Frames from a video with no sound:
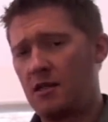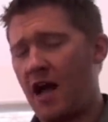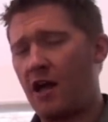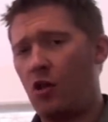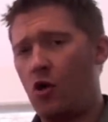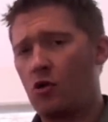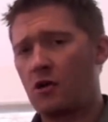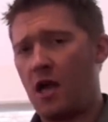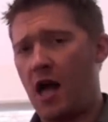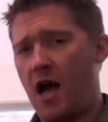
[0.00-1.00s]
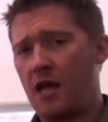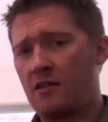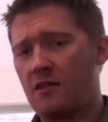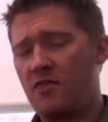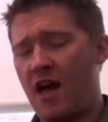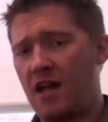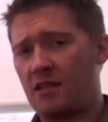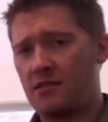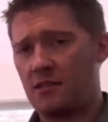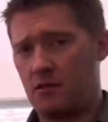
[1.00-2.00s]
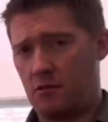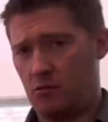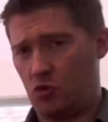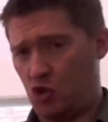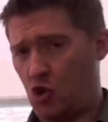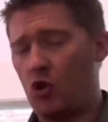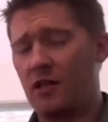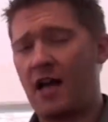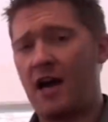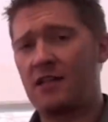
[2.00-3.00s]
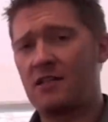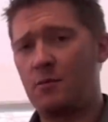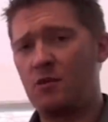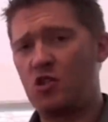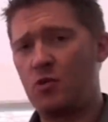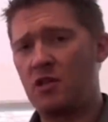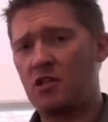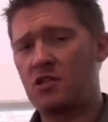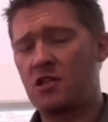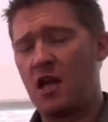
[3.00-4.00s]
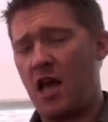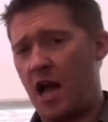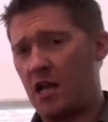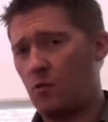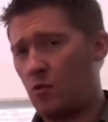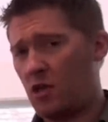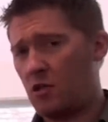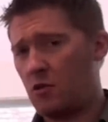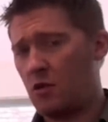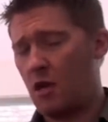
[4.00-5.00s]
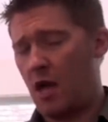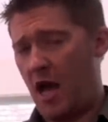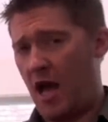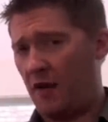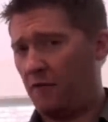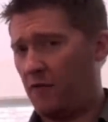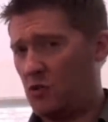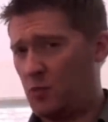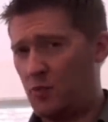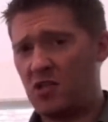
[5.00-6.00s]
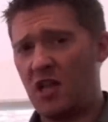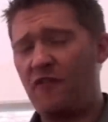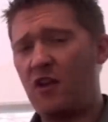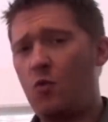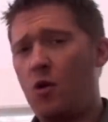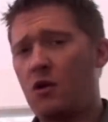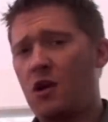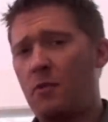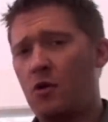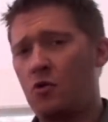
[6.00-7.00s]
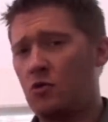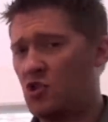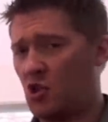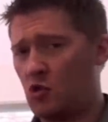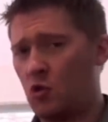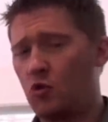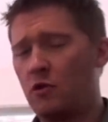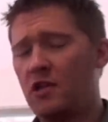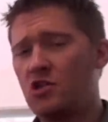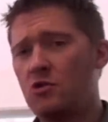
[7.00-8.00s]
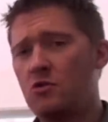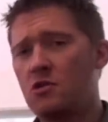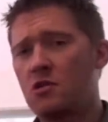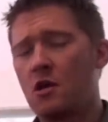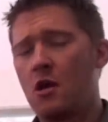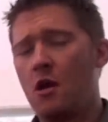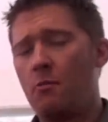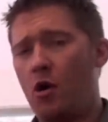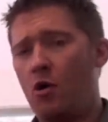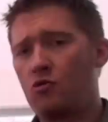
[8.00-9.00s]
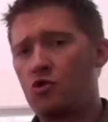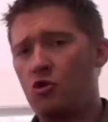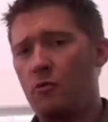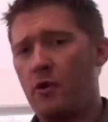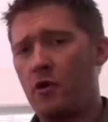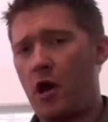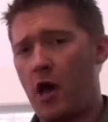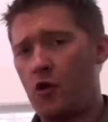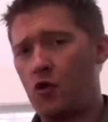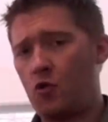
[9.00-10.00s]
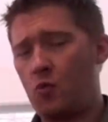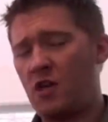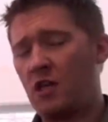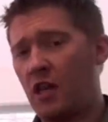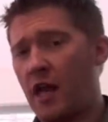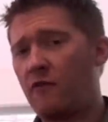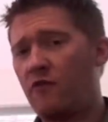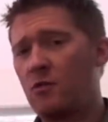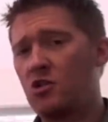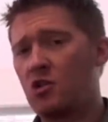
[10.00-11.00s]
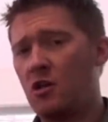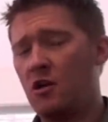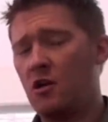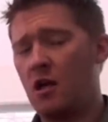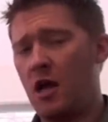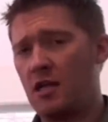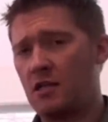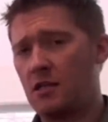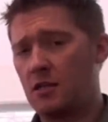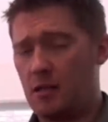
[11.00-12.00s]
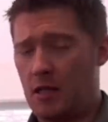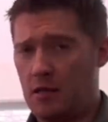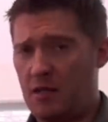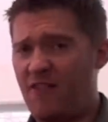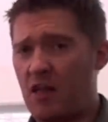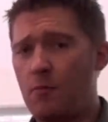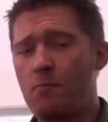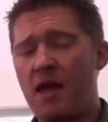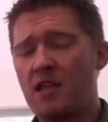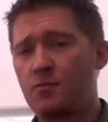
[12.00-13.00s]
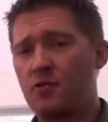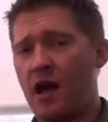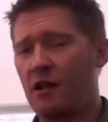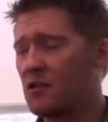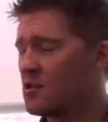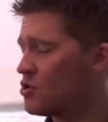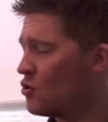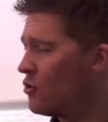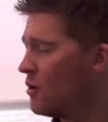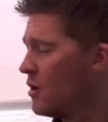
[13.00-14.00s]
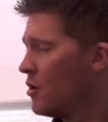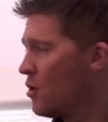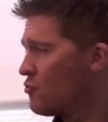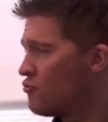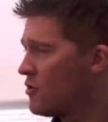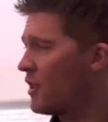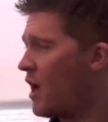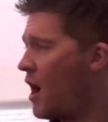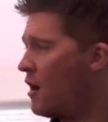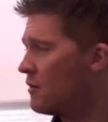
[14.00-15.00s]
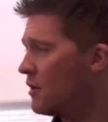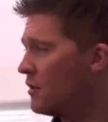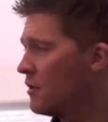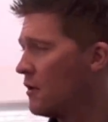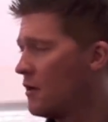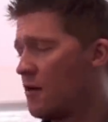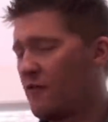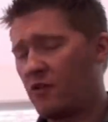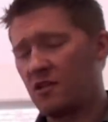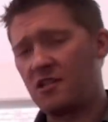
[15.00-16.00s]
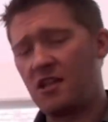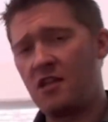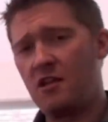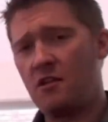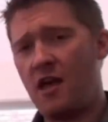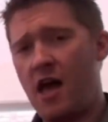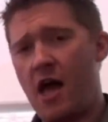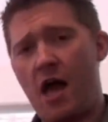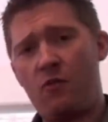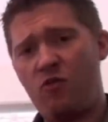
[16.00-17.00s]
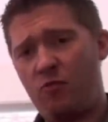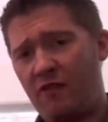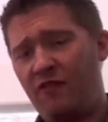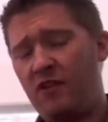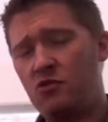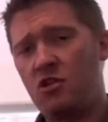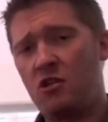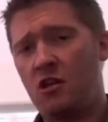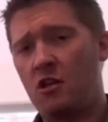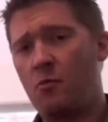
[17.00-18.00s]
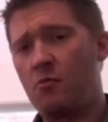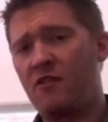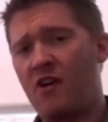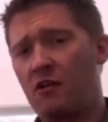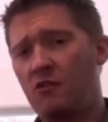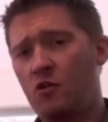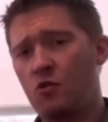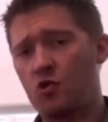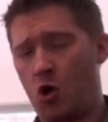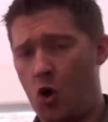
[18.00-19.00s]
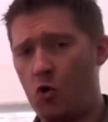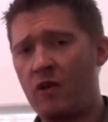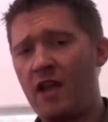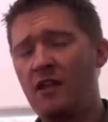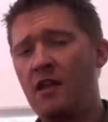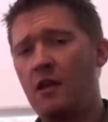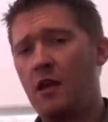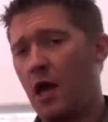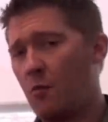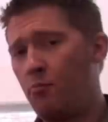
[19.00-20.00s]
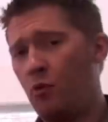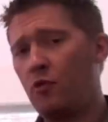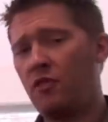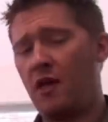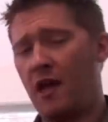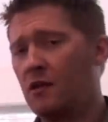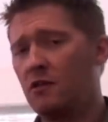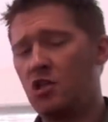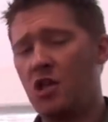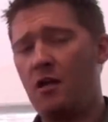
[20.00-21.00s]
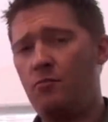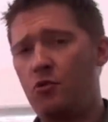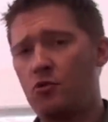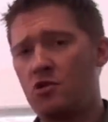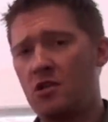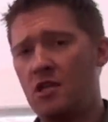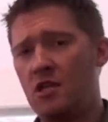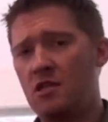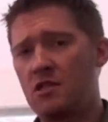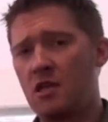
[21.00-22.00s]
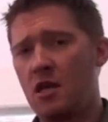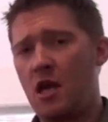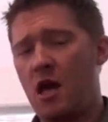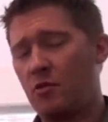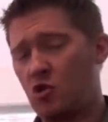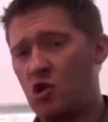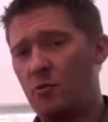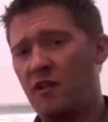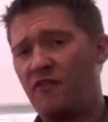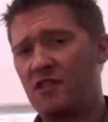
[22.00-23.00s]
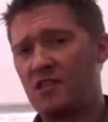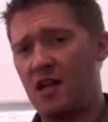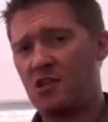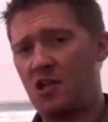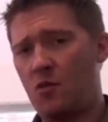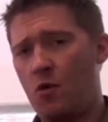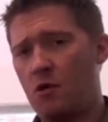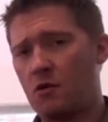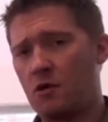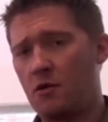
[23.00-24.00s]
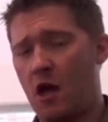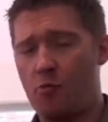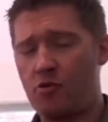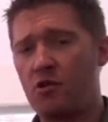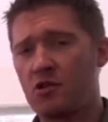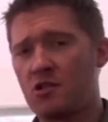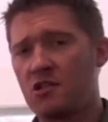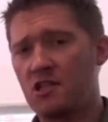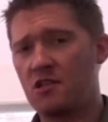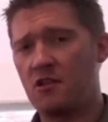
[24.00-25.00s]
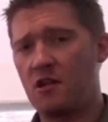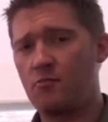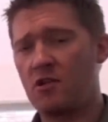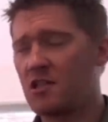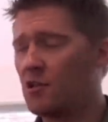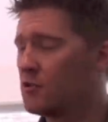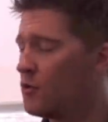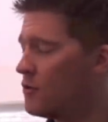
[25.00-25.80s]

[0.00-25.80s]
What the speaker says: dialogue and that solidarity between us, and then we can have specific work about sectoral issues, but also about how we can learn from each other and develop best practice. So really heartening for us to hear that, and we've been featuring a number of articles already in both English and Portuguese about some of the fantastic work that our brothers and sister in Brazil are